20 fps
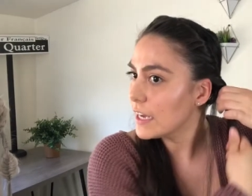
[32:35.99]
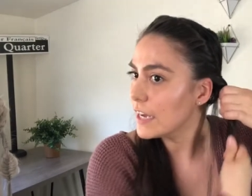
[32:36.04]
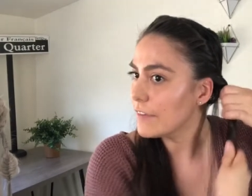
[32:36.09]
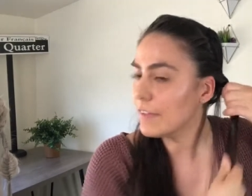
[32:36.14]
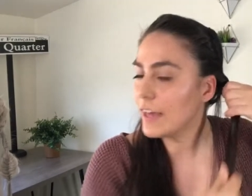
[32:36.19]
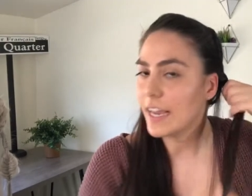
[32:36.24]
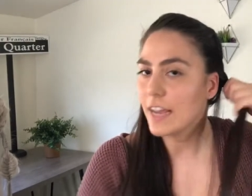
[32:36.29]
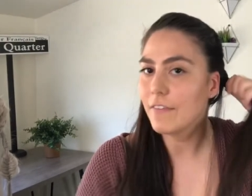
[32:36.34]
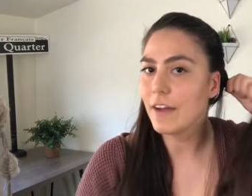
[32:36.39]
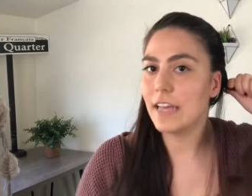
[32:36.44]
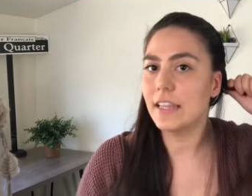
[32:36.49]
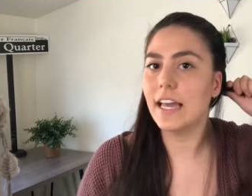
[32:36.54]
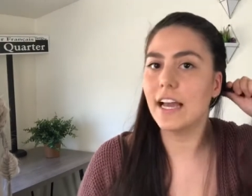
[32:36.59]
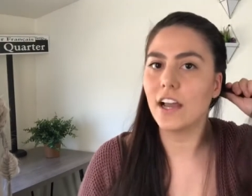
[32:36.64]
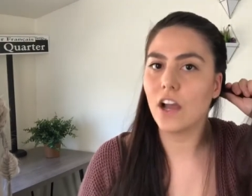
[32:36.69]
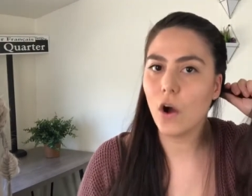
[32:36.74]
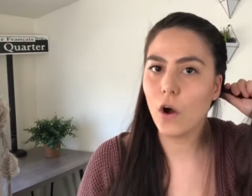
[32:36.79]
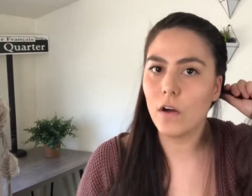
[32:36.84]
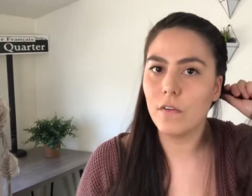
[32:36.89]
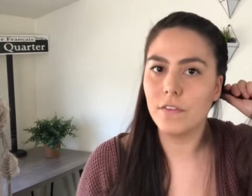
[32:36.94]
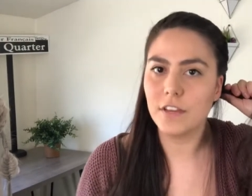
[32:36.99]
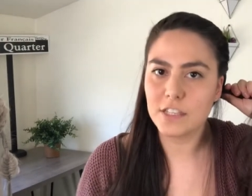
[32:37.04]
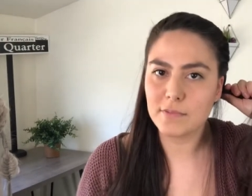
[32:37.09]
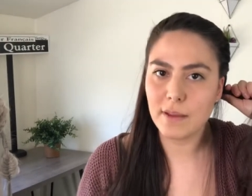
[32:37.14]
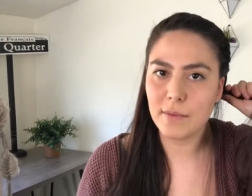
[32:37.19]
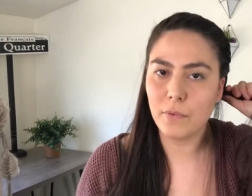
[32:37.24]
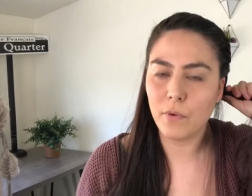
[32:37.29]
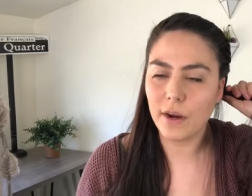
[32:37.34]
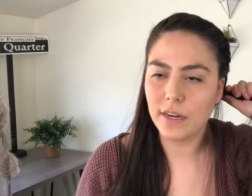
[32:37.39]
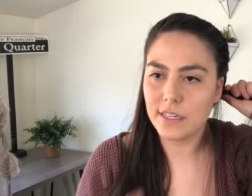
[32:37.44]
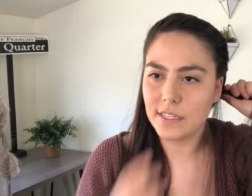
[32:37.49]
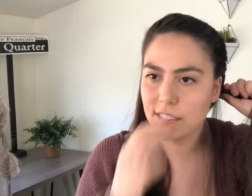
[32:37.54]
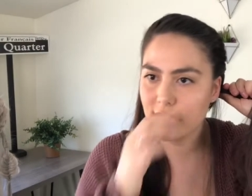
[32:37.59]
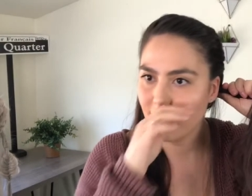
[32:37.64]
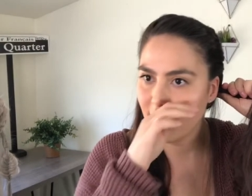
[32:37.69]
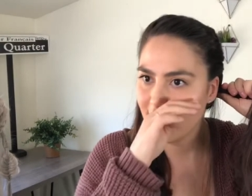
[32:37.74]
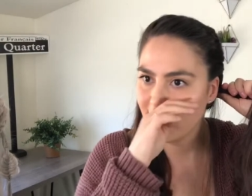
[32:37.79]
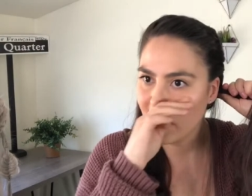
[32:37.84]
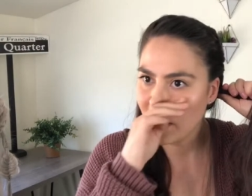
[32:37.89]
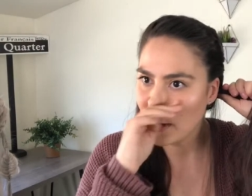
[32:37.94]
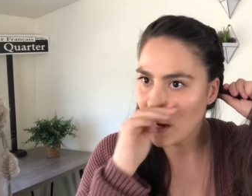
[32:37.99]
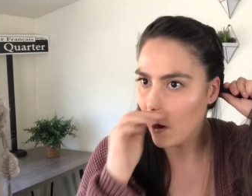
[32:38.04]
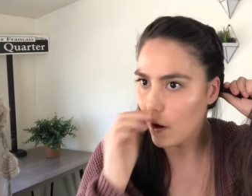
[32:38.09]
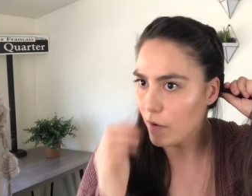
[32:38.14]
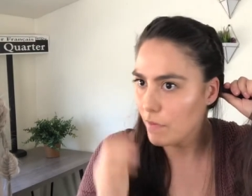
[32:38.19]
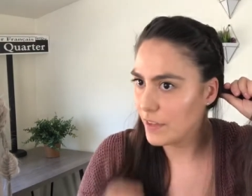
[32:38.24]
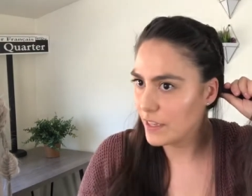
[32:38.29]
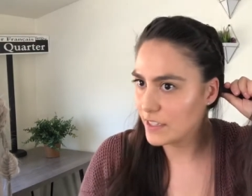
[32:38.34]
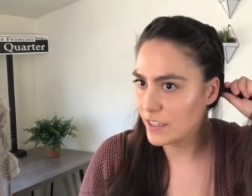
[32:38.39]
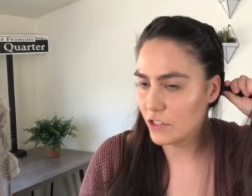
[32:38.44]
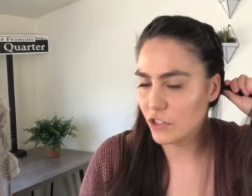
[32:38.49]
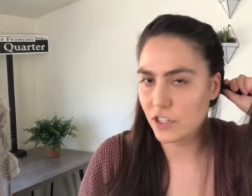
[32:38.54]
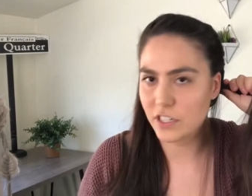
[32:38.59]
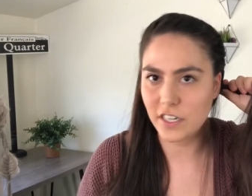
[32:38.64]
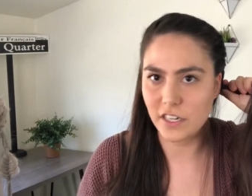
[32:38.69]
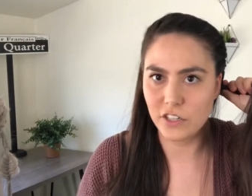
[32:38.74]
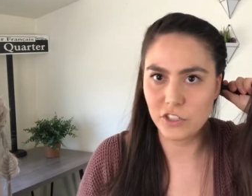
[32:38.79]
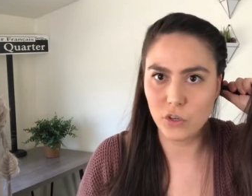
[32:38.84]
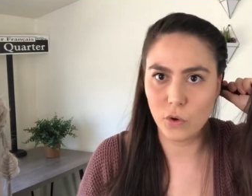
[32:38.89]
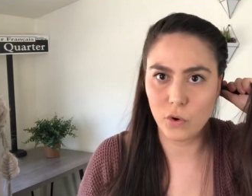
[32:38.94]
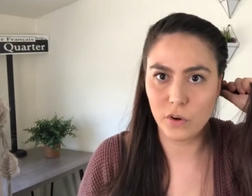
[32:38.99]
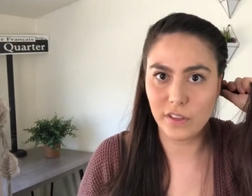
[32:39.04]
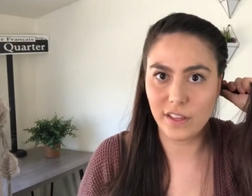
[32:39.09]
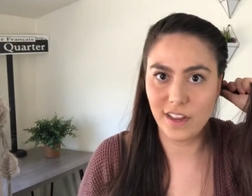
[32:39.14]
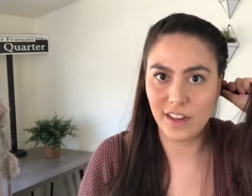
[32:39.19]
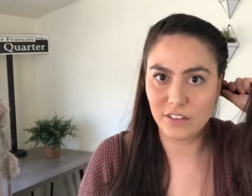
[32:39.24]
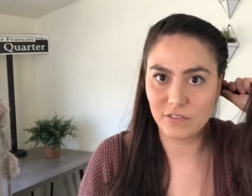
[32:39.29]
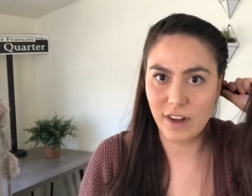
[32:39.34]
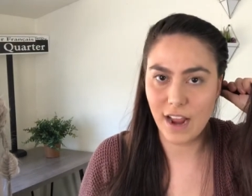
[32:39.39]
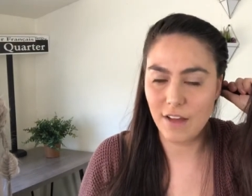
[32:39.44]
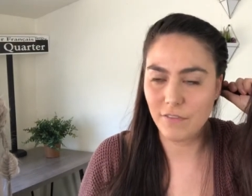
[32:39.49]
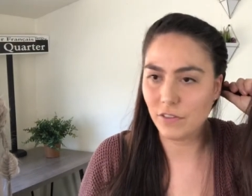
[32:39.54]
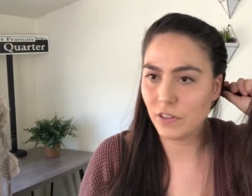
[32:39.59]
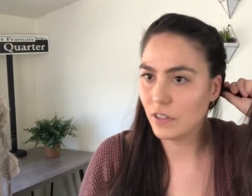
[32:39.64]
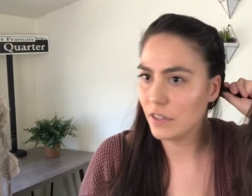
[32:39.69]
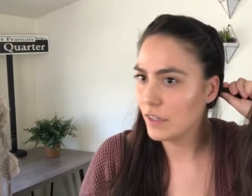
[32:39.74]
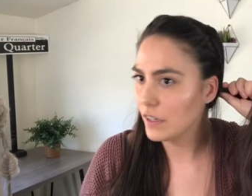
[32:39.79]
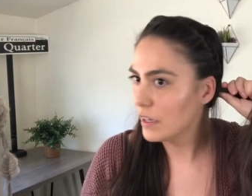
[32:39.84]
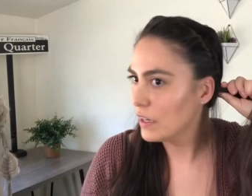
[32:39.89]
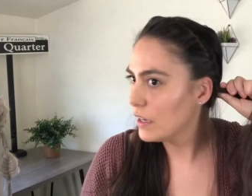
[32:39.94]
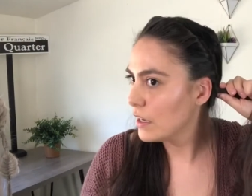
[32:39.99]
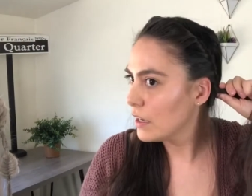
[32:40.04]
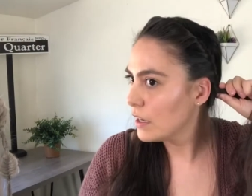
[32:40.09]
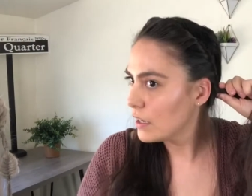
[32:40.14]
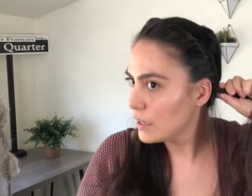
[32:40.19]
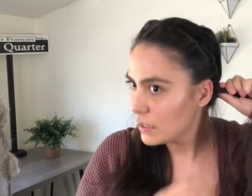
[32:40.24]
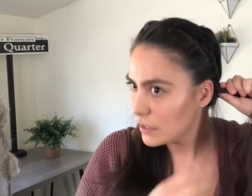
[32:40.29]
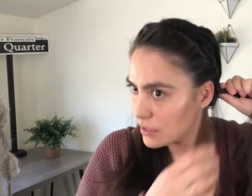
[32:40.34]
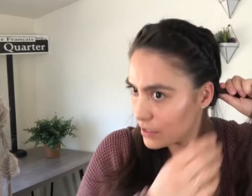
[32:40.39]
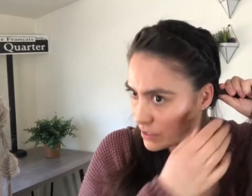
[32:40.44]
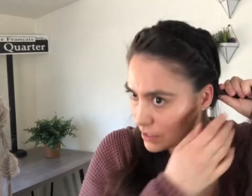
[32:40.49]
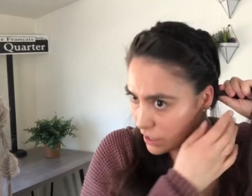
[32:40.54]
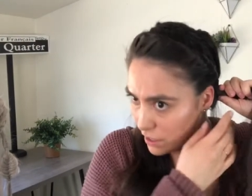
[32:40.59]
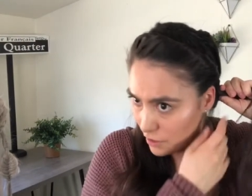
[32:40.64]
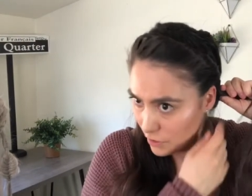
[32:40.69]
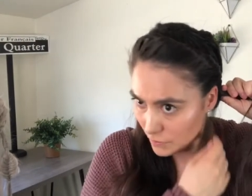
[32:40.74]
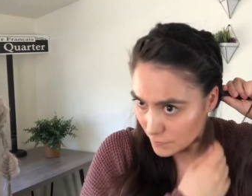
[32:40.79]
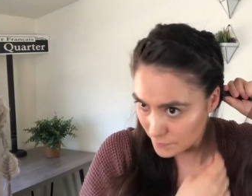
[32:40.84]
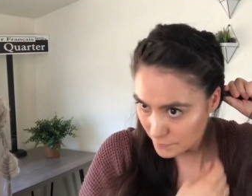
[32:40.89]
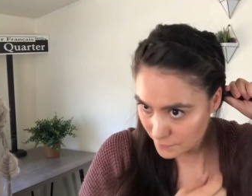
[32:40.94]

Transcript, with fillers: if like if I let go of this, my point is if I let go of this, it's just gonna totally unravel. So